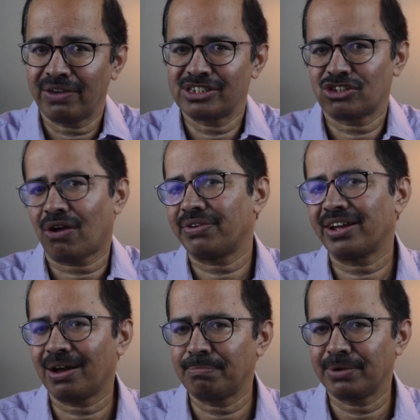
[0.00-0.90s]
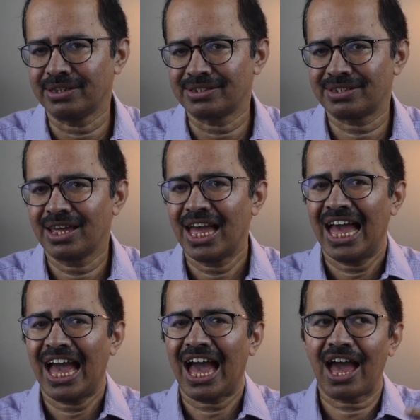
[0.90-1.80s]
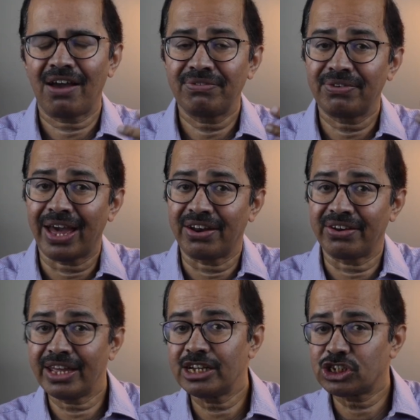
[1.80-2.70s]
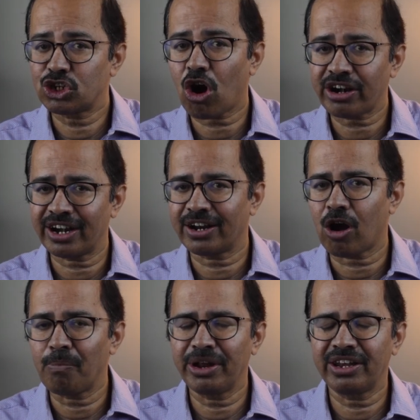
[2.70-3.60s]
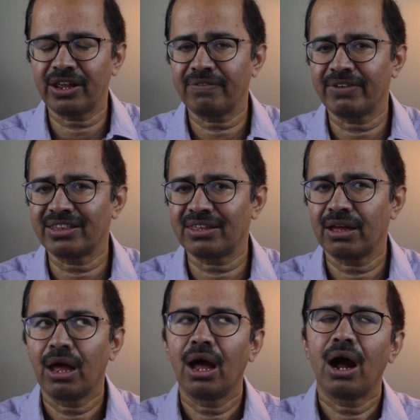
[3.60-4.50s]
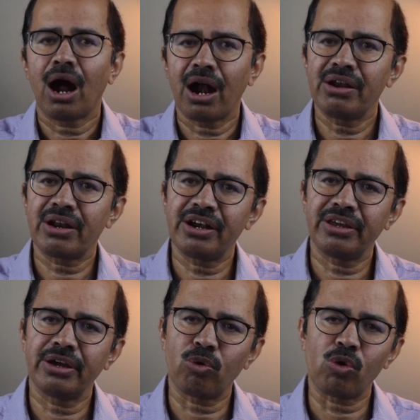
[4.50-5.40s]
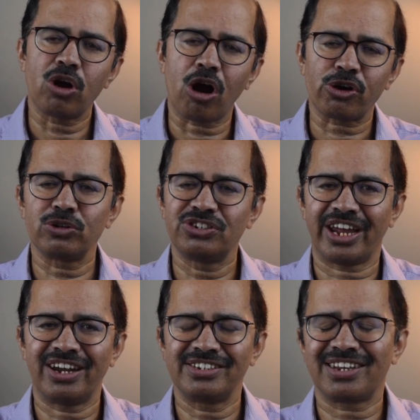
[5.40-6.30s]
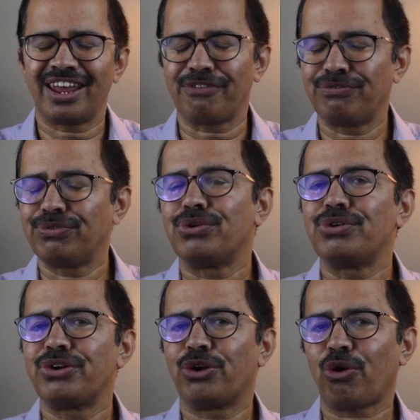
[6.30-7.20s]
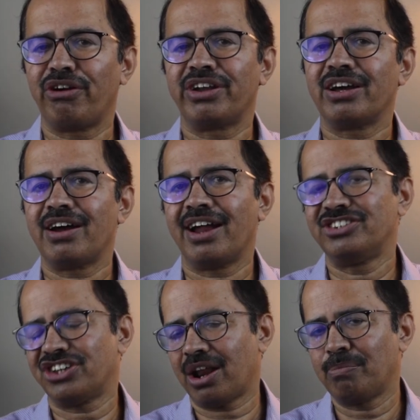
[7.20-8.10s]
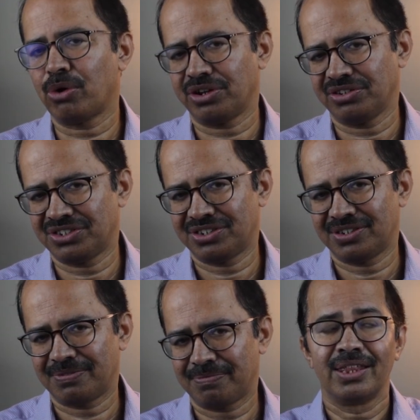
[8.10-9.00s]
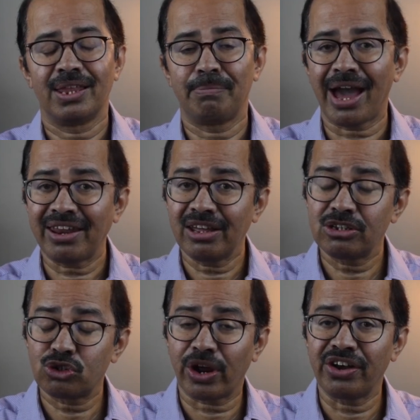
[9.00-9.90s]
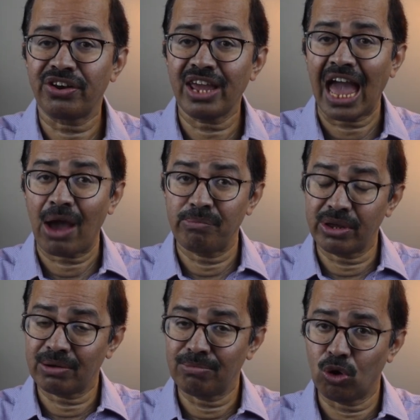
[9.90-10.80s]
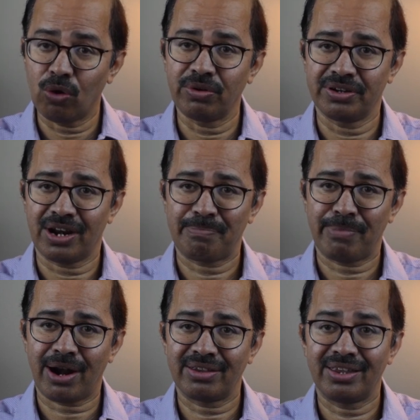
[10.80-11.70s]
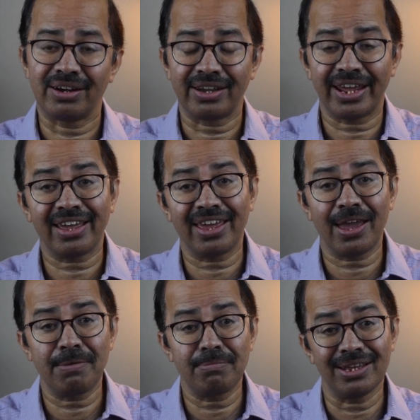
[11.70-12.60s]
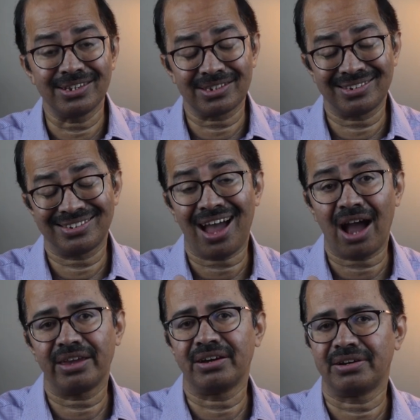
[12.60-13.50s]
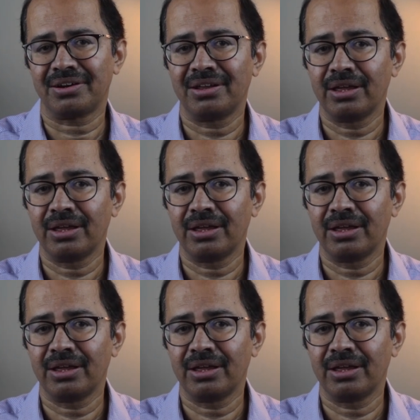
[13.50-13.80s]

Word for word: even software companies, have a real shot at competing with 100-year-old auto giants like Ford, Toyota and General Motors. The barriers to entry have become lower, but the tech game is higher,